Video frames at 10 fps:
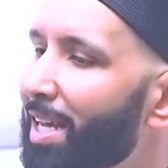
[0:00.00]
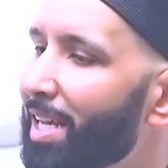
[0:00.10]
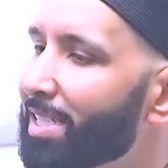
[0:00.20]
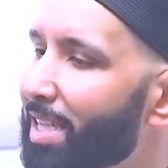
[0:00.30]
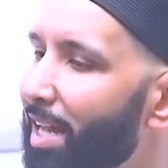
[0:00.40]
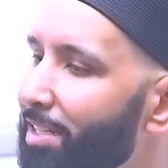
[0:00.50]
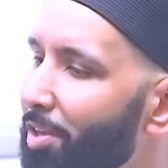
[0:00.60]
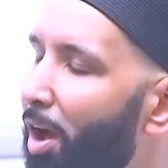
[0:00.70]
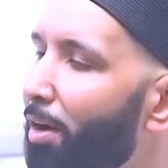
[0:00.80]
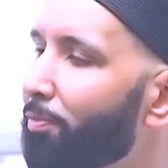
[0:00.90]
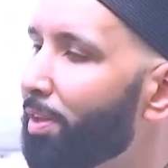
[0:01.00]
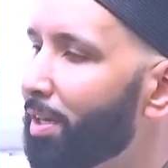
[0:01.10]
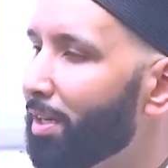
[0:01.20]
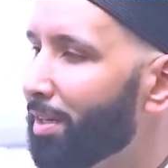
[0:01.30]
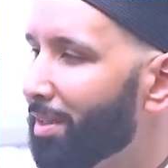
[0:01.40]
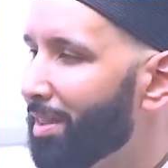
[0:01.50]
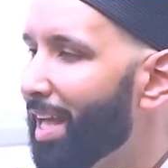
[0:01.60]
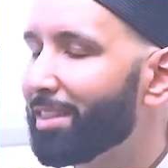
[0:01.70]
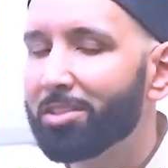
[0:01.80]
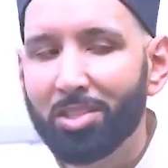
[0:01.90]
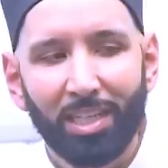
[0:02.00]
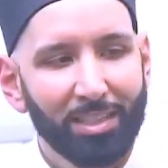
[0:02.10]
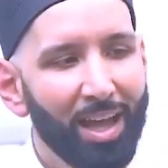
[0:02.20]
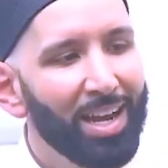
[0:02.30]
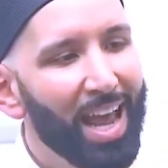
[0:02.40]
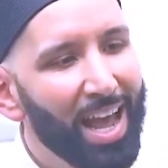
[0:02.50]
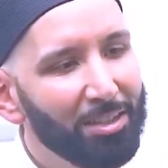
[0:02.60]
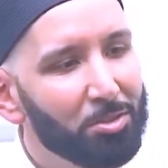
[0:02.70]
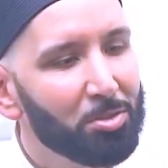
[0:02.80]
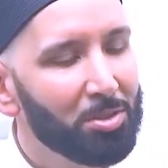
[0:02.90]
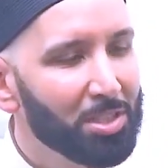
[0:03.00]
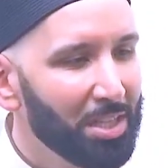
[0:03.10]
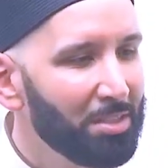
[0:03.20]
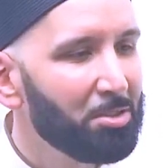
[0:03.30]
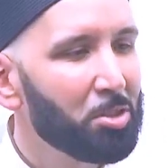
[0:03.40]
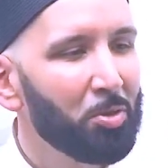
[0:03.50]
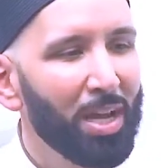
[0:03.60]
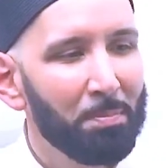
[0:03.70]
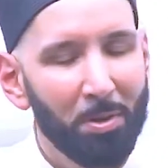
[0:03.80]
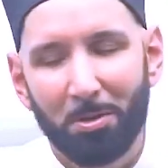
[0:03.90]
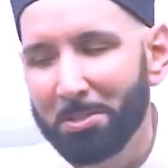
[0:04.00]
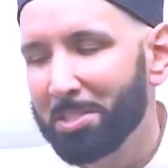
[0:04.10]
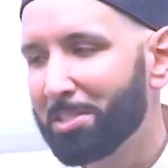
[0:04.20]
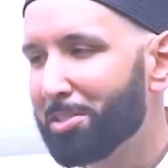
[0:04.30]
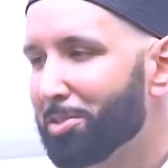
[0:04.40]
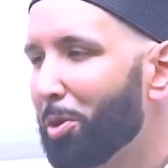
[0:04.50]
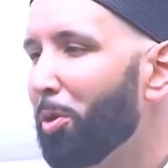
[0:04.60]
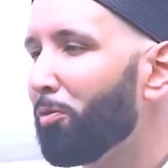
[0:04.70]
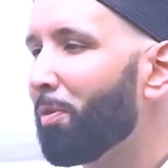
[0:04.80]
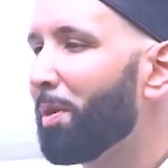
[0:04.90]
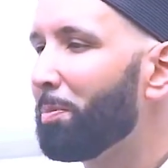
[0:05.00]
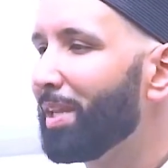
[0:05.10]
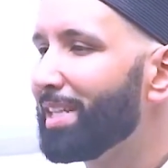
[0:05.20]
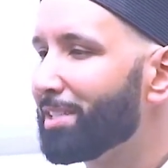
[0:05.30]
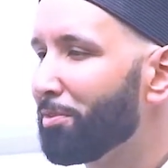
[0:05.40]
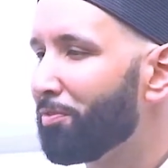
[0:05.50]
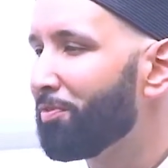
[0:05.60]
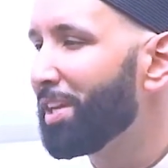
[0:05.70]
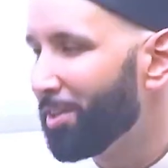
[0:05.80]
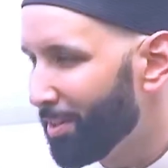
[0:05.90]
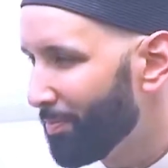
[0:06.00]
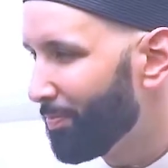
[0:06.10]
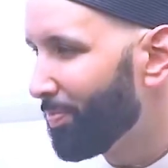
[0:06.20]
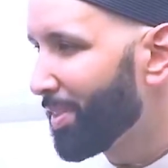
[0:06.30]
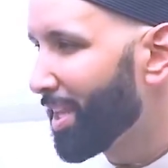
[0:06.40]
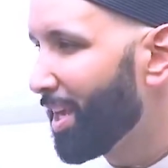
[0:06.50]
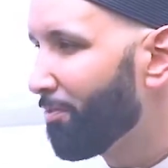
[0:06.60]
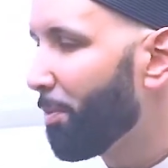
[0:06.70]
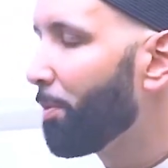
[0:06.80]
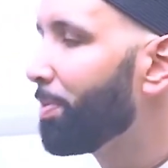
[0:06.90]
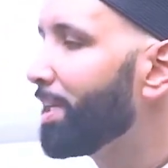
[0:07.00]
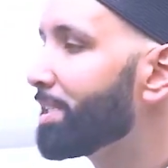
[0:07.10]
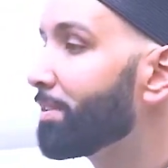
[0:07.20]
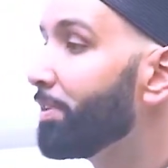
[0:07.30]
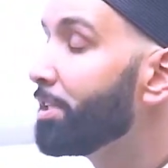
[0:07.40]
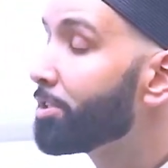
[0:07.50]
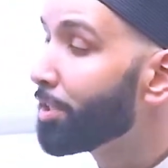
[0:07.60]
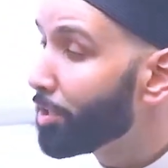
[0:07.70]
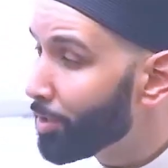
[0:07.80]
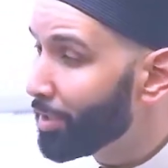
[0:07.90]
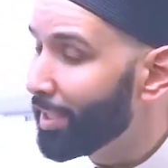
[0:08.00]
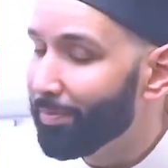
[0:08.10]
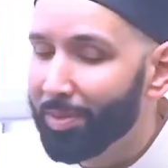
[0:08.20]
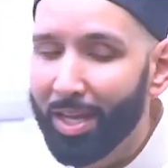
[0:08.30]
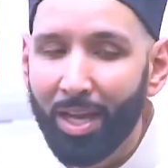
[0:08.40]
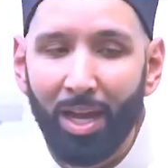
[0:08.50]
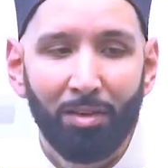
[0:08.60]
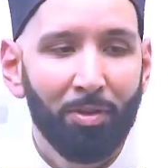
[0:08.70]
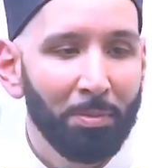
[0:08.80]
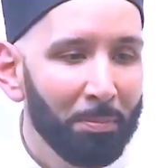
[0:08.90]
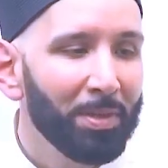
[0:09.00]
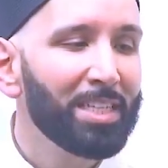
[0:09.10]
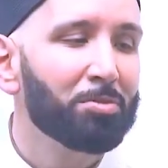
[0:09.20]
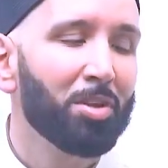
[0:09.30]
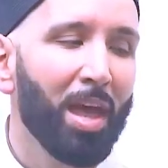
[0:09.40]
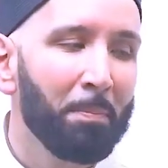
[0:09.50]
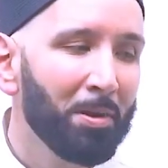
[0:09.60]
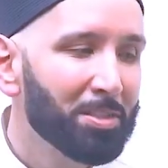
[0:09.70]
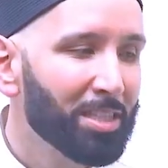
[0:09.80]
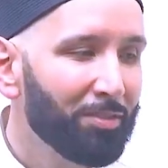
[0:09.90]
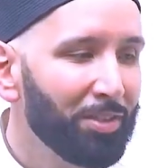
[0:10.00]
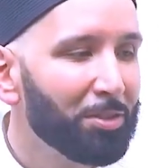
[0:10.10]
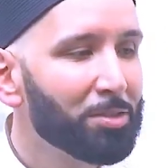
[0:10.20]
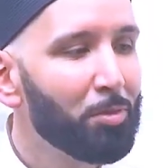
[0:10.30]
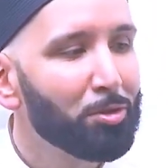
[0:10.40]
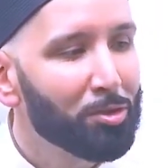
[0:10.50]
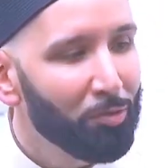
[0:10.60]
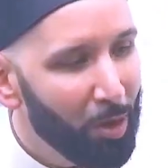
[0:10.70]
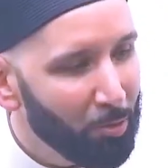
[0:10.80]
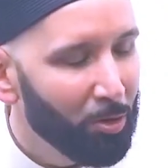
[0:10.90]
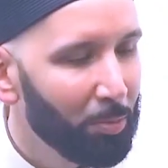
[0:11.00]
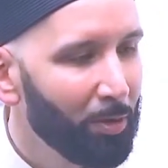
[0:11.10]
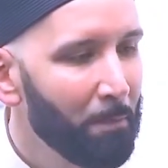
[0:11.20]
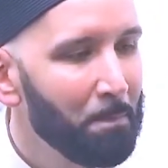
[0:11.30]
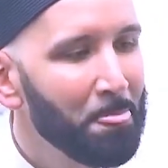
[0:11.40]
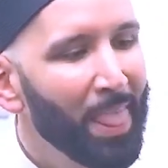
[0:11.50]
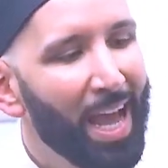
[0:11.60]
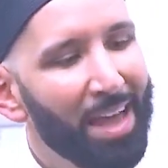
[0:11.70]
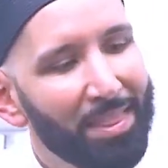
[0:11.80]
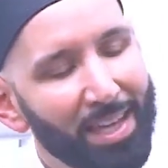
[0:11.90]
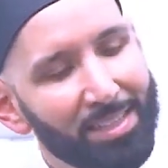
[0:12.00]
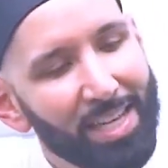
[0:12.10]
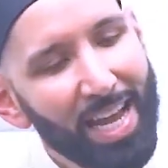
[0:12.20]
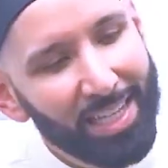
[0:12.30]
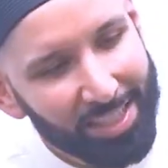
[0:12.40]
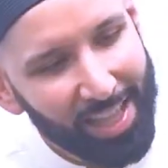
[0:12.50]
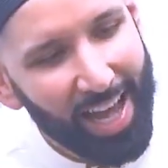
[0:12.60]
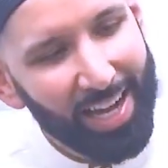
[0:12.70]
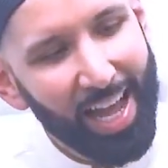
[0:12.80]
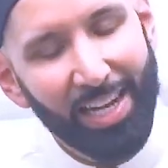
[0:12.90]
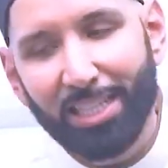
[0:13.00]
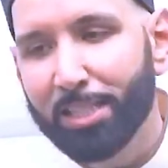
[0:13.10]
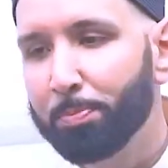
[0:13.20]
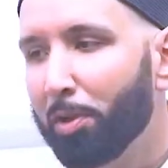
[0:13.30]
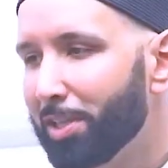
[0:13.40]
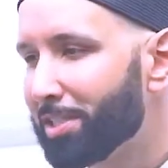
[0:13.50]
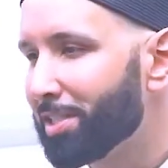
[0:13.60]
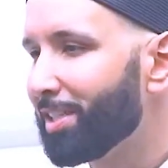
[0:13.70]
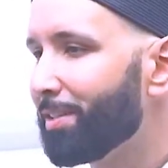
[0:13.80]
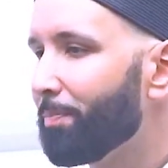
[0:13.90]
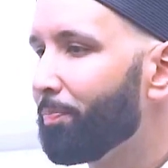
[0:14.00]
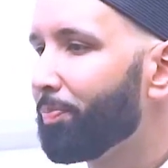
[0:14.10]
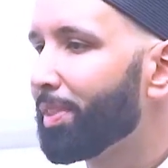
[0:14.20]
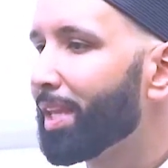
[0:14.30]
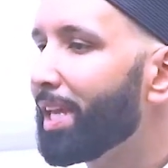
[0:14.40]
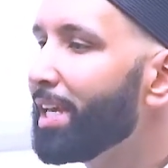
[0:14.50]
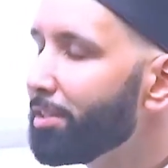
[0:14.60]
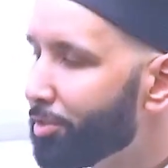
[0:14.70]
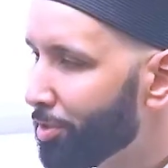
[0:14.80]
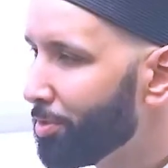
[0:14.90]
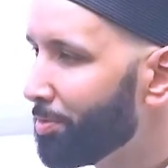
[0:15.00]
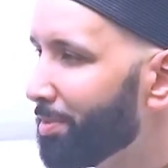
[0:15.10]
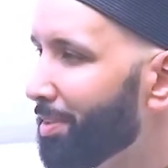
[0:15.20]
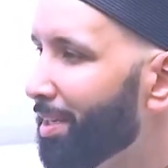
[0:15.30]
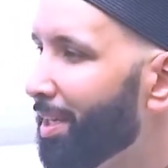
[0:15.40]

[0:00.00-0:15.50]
is that it's often that the shaitan enters into a person's soul from a place of fear, from a place of insecurity, from the place where that person feels most vulnerable, and then takes that and exploits it into